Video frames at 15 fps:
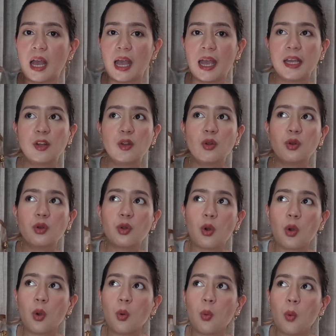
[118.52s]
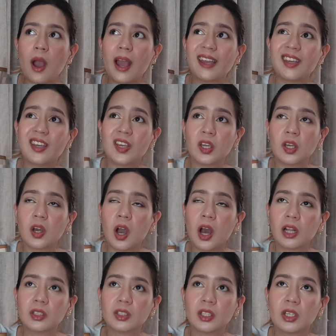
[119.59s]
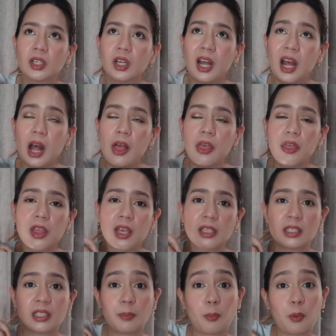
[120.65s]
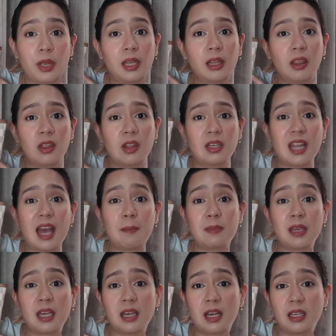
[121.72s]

I don't know why he got this print, the Damier